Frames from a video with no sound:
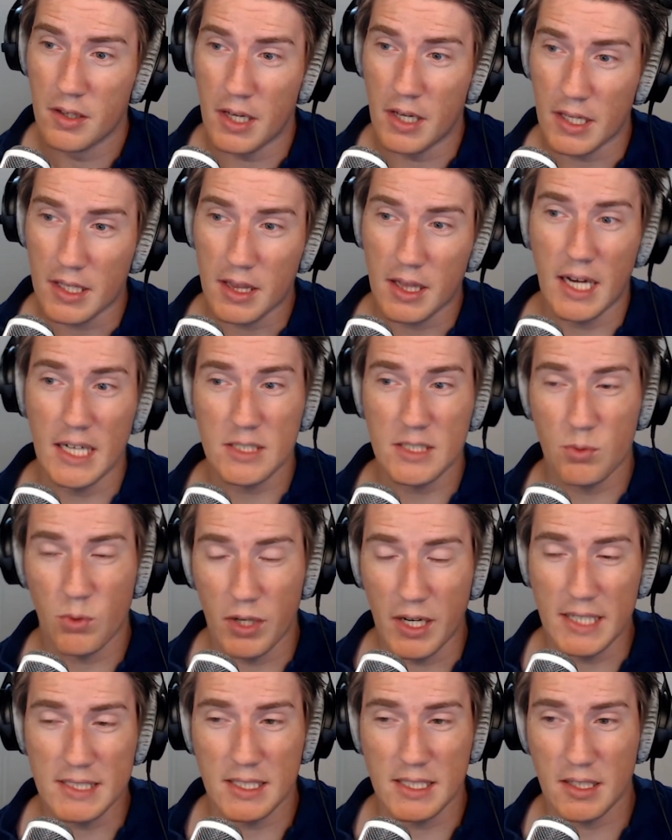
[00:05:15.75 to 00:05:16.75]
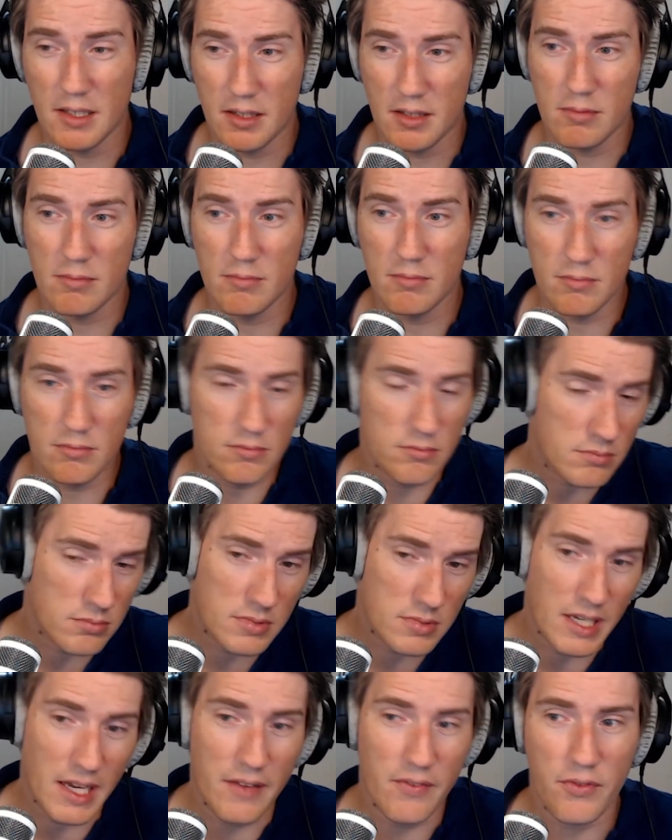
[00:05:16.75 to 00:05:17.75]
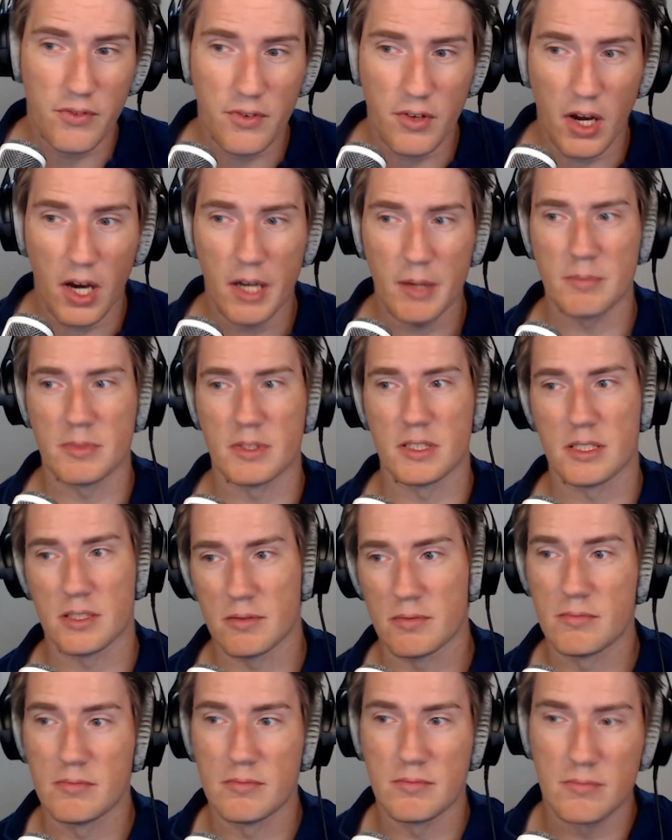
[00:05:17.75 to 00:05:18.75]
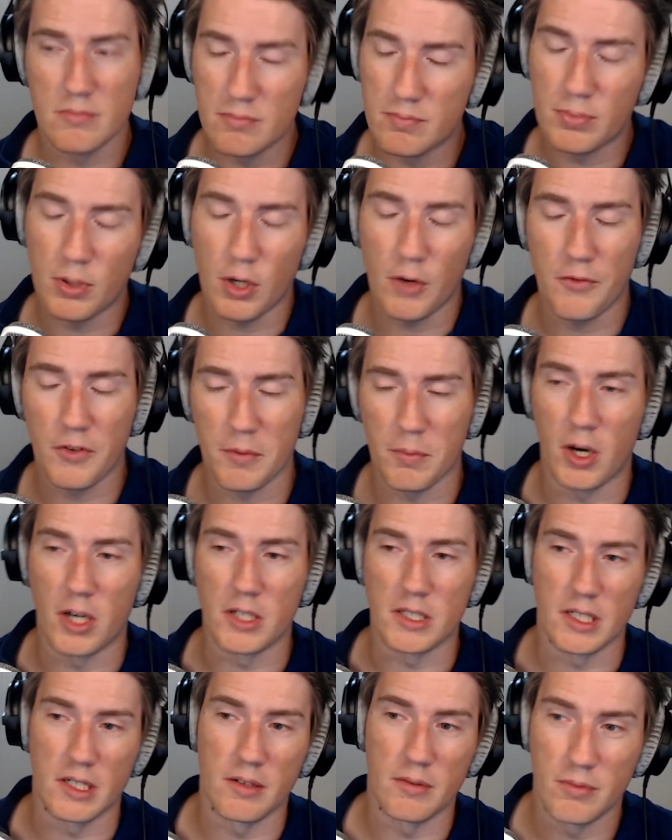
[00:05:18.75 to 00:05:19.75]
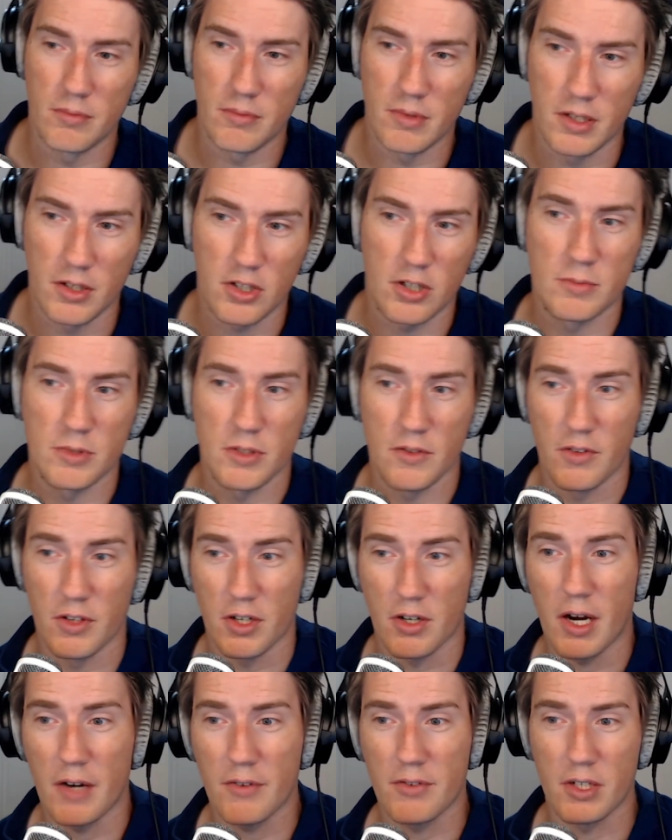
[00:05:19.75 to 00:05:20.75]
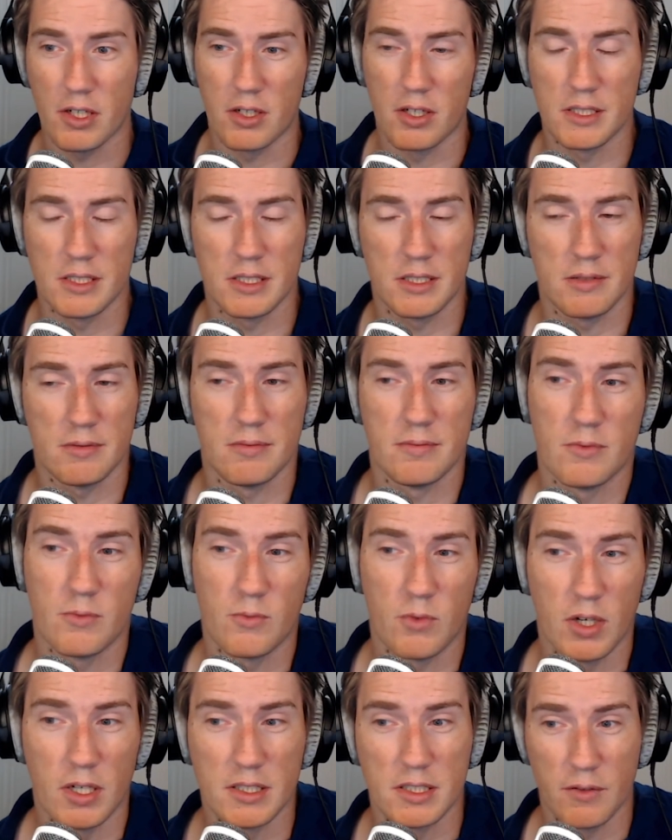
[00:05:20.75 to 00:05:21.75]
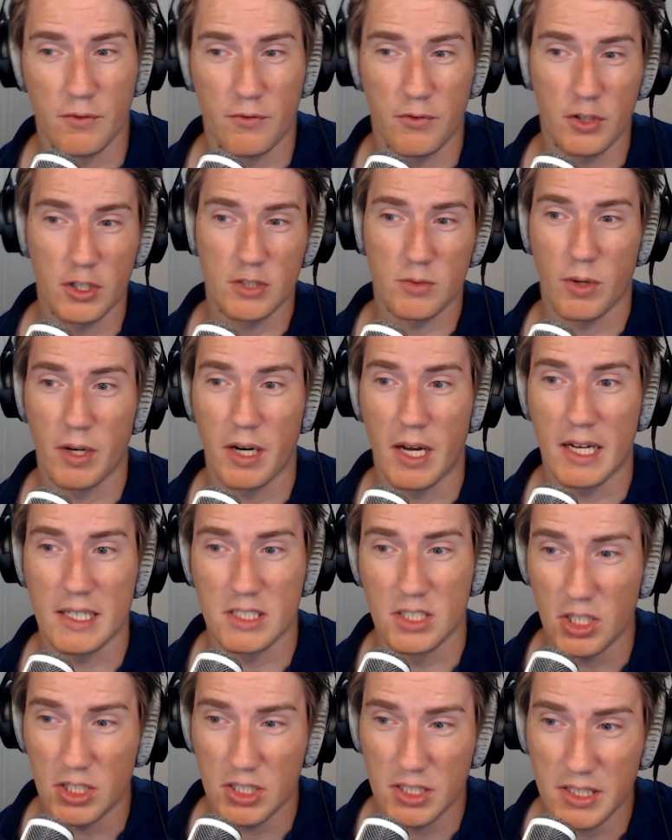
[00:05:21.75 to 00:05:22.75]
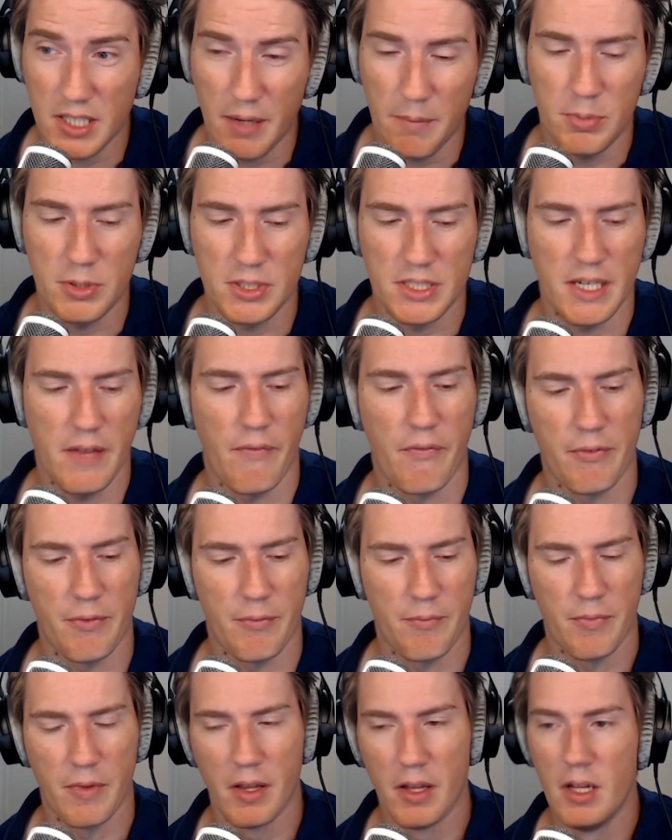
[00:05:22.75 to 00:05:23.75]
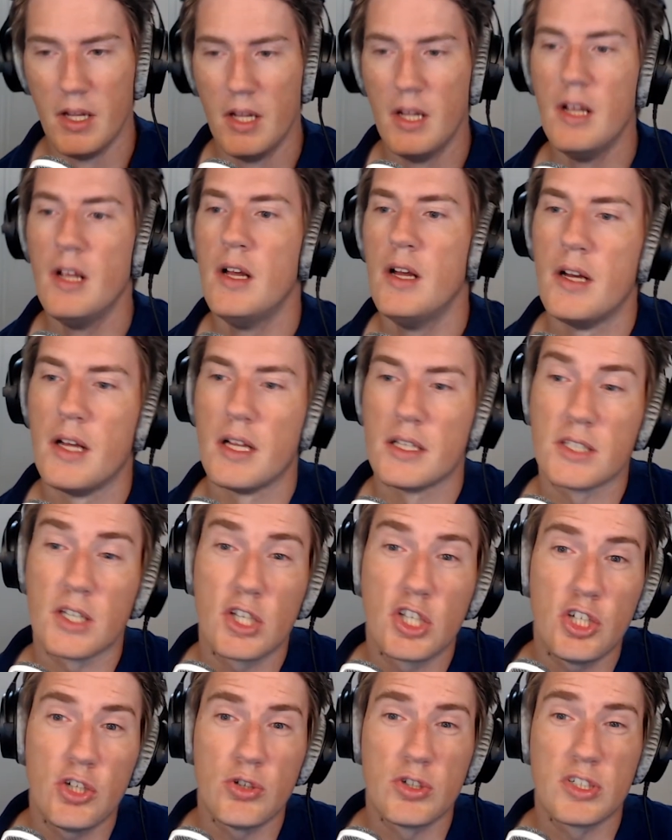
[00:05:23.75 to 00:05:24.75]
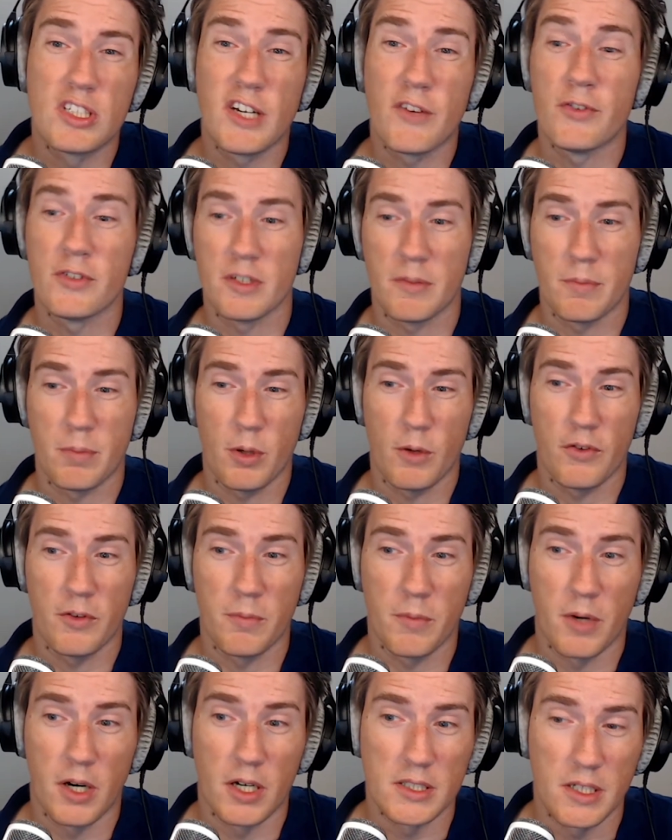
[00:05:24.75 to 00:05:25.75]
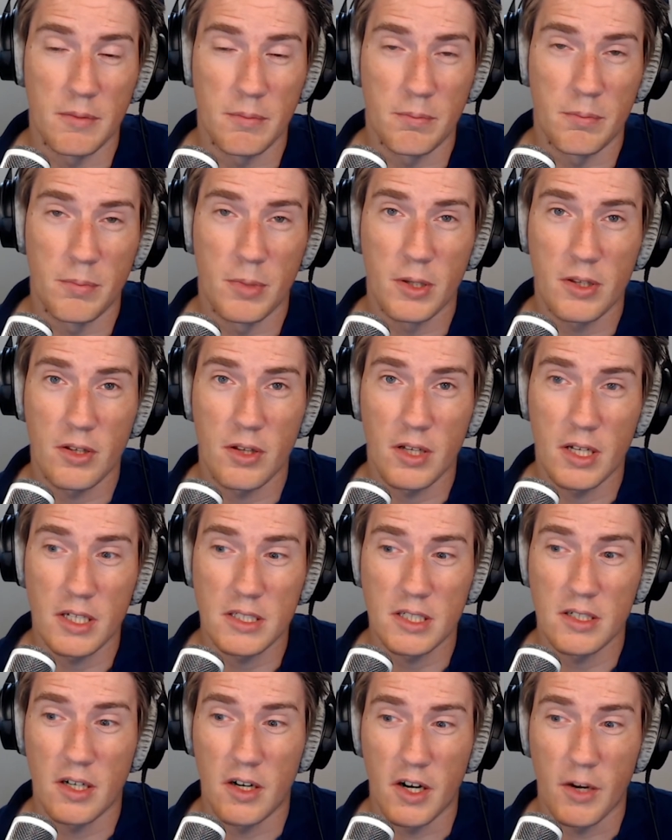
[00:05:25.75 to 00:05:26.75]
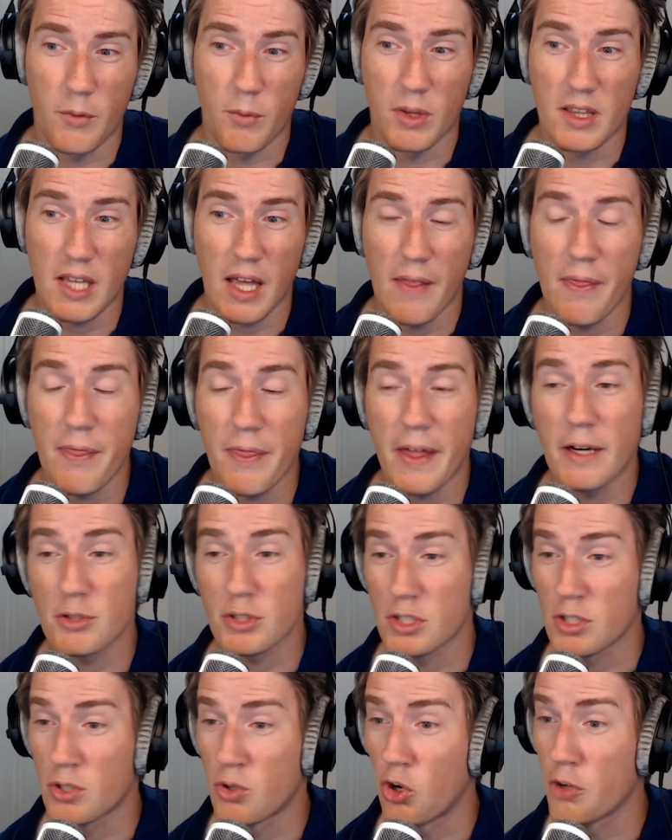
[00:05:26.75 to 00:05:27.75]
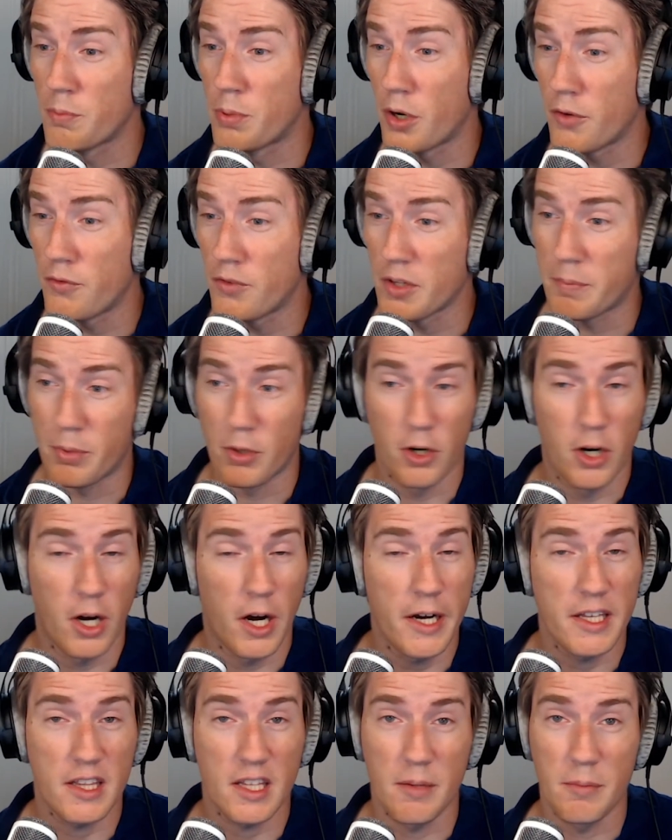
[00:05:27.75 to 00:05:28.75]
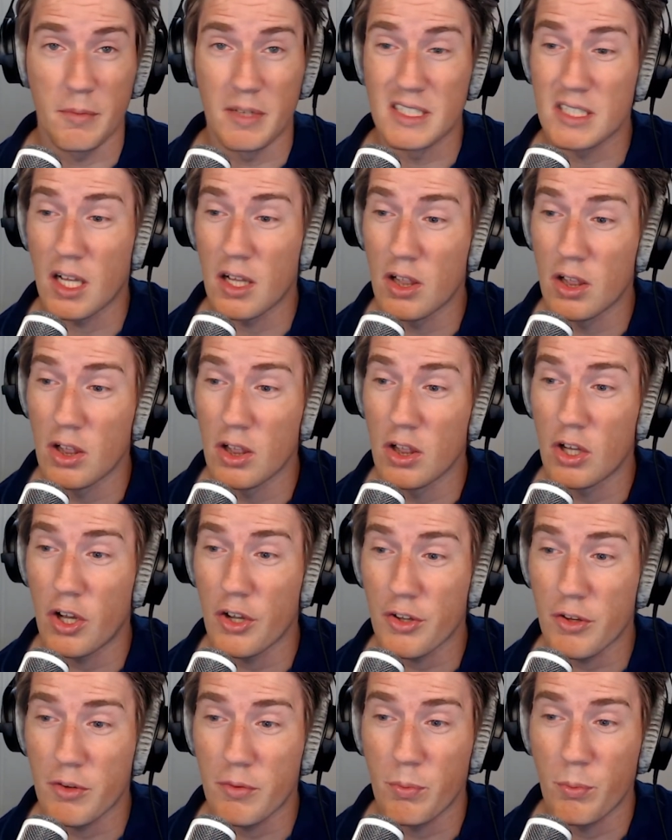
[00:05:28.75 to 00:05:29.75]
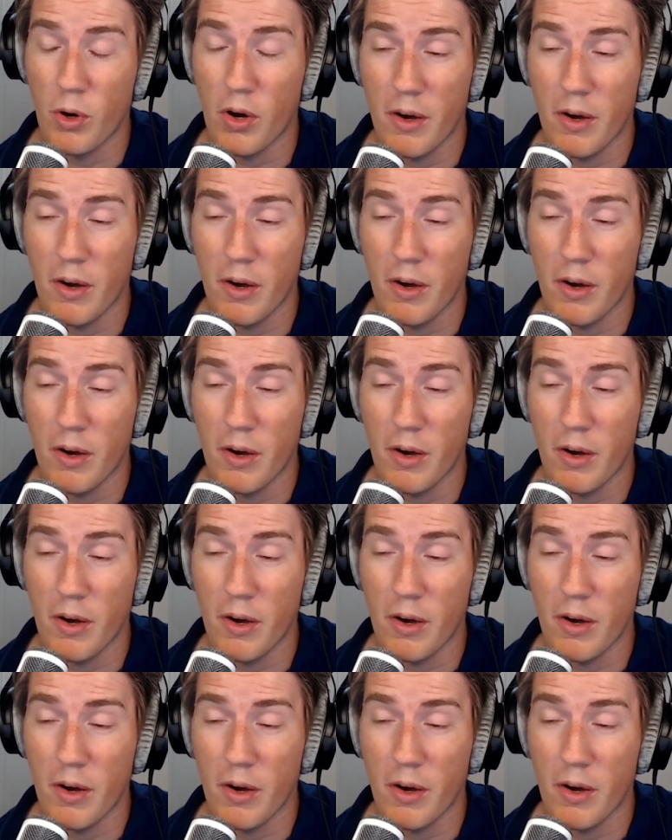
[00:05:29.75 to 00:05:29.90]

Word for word: That last one has a 10 times profit margin in terms of the crafting cost, whereas the first one has just 10%. There's a huge difference in profit margin, but the legendary with 10,000 gold profit per item is a lot